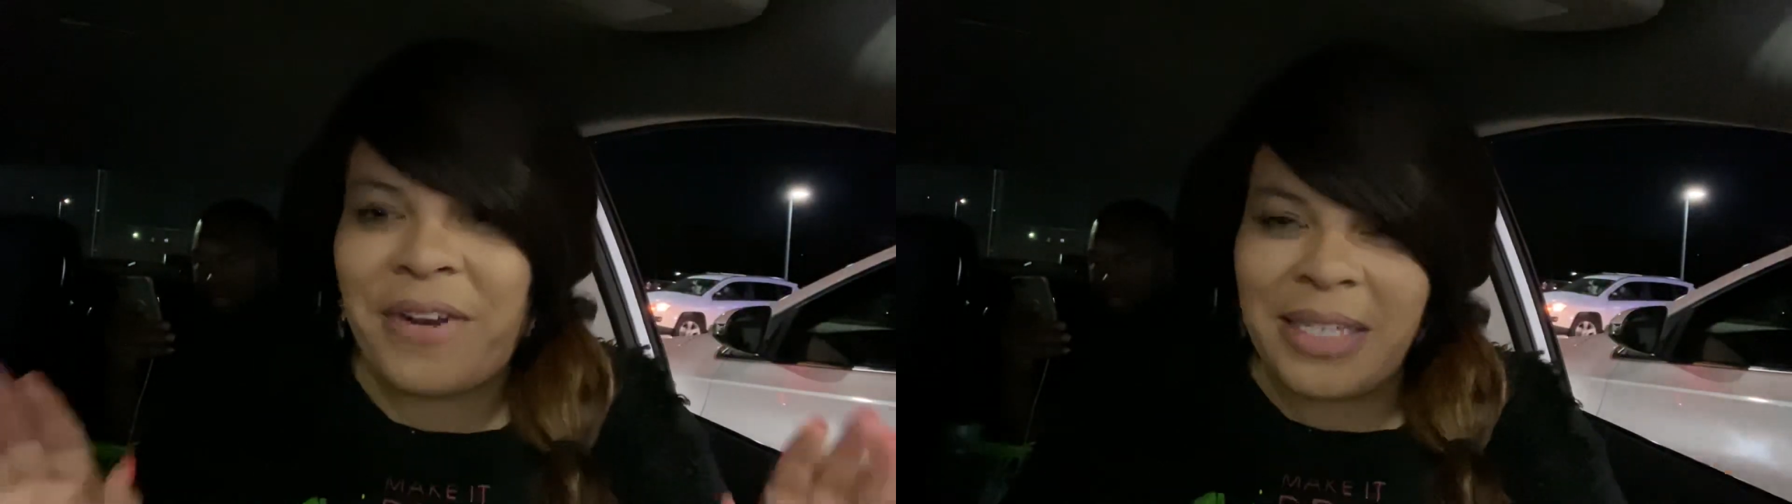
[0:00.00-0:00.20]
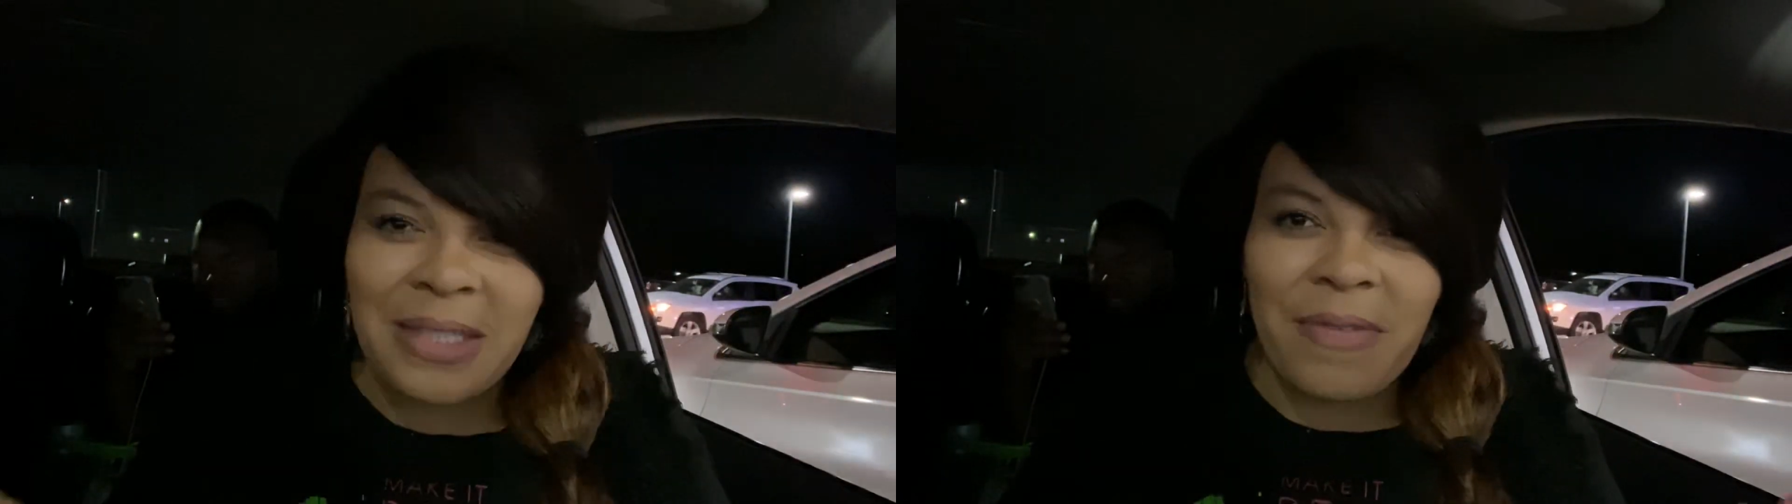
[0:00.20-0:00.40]

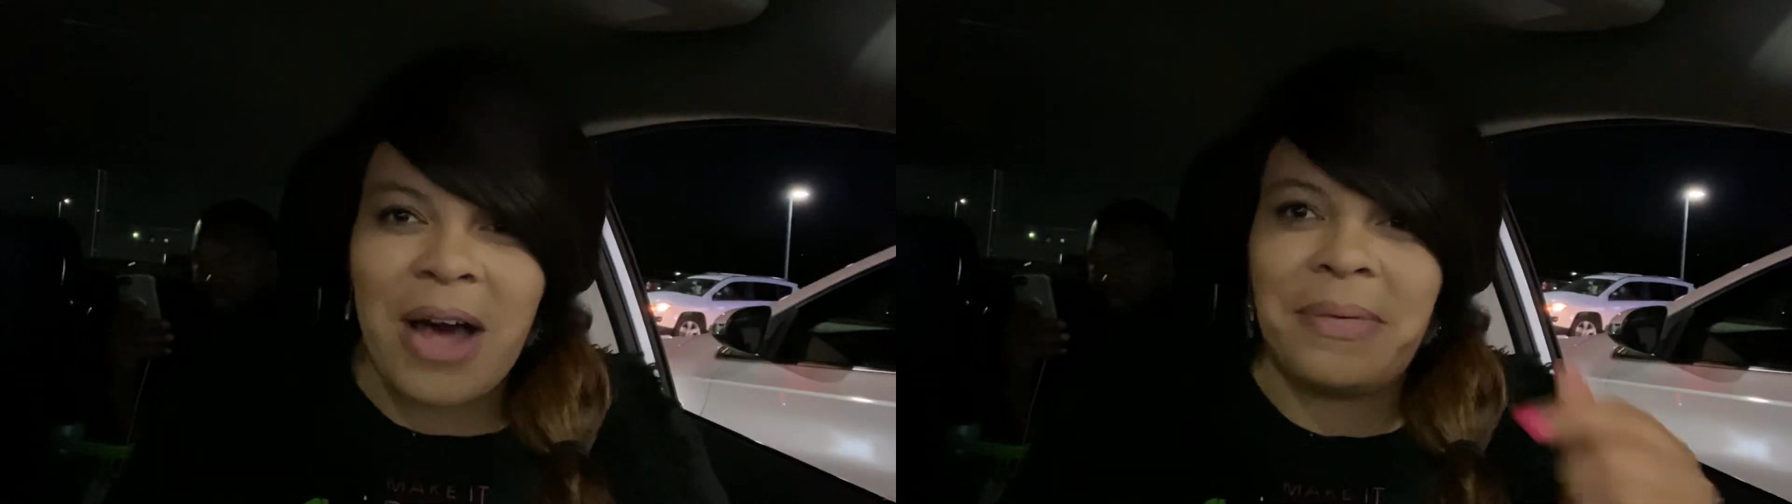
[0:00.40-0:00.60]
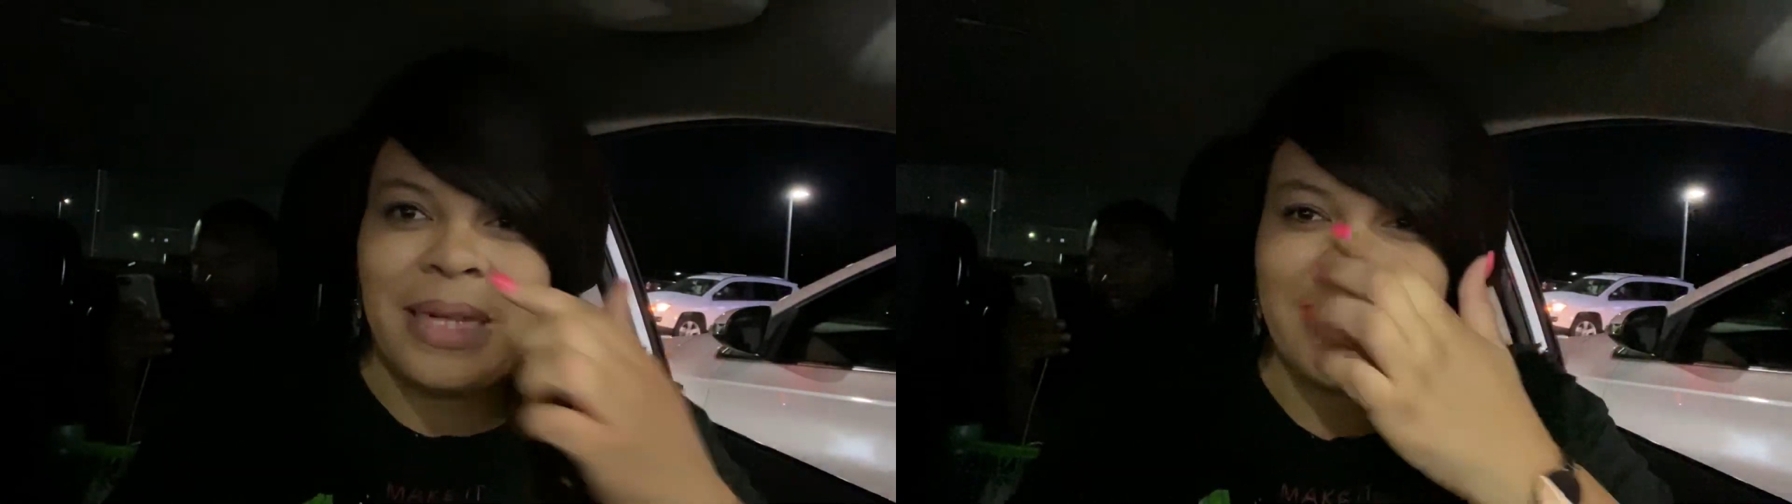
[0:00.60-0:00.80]
First of
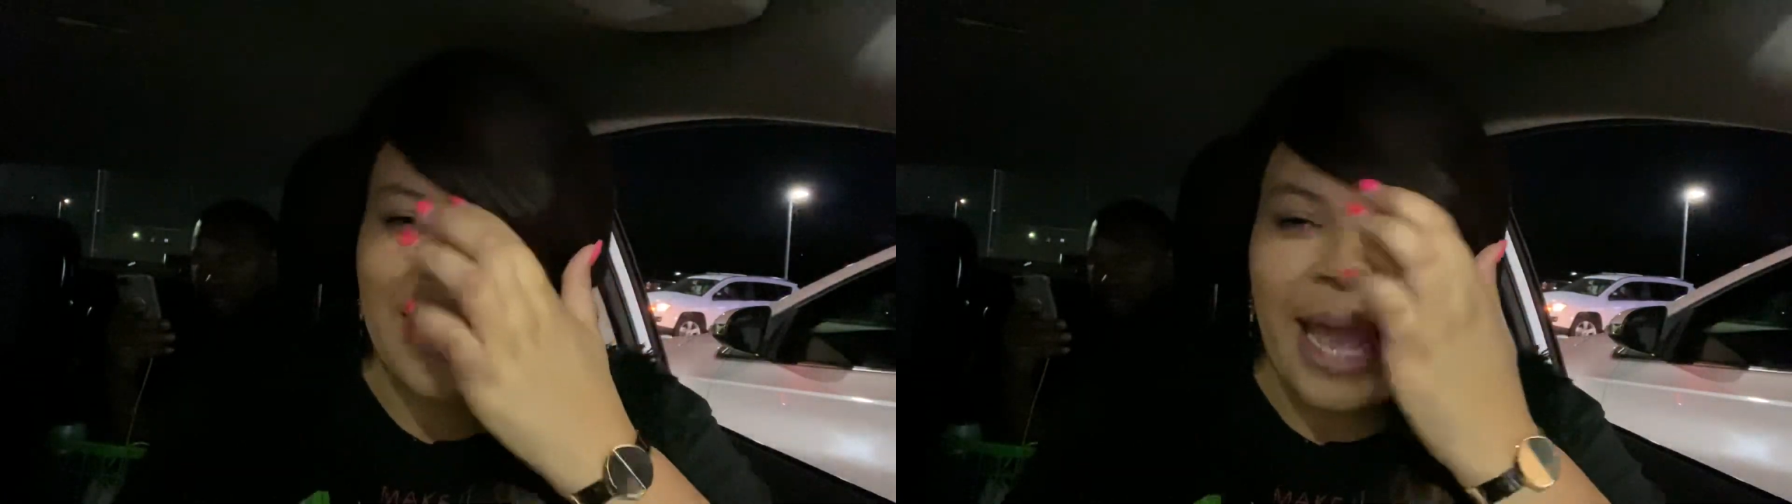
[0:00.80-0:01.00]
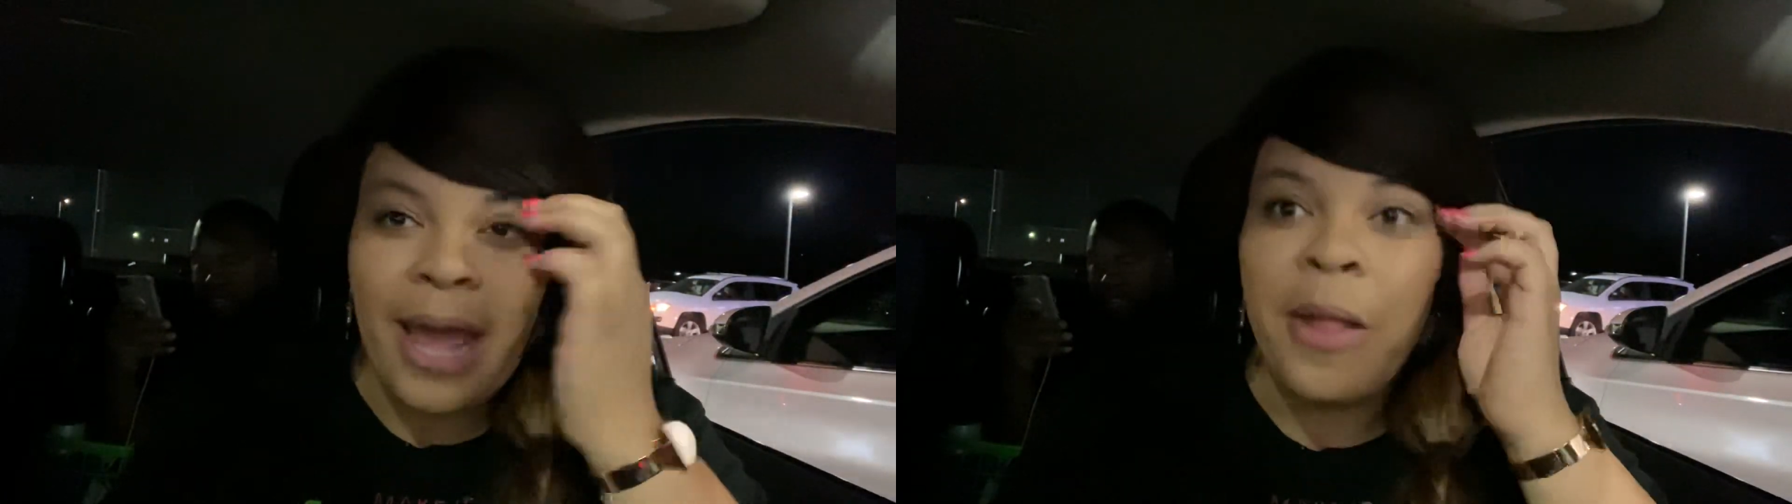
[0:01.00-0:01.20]
all, I want to
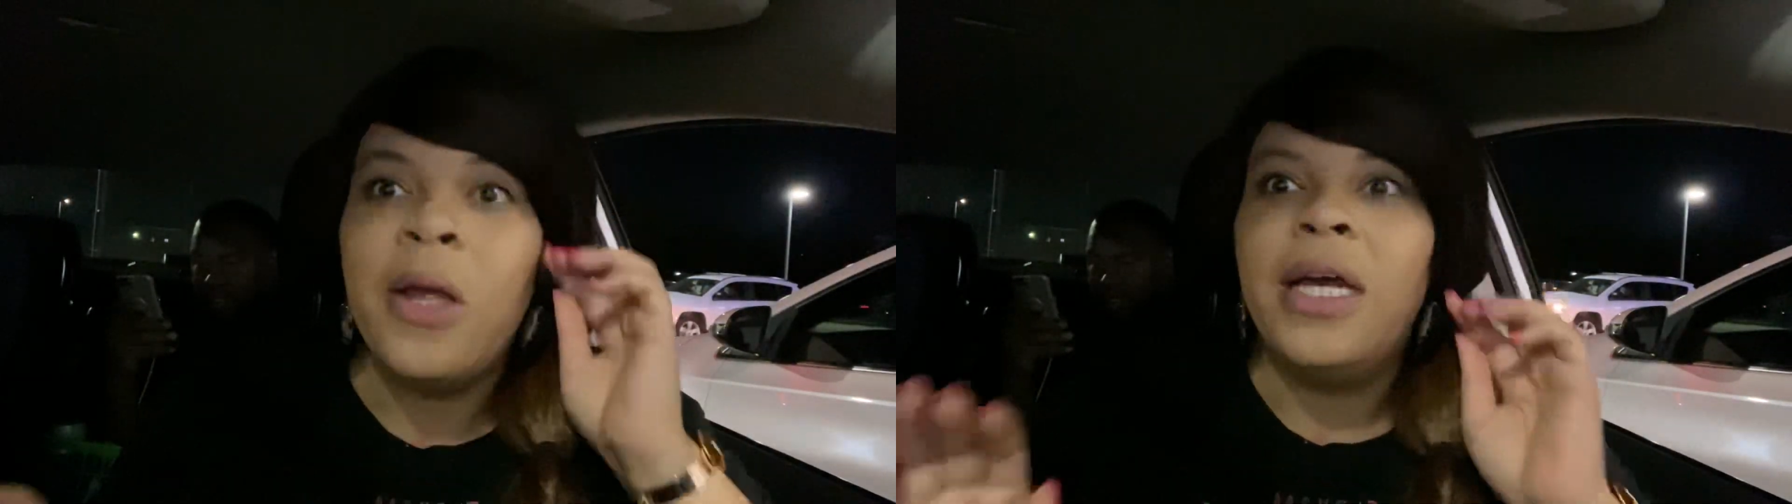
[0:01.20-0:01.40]
say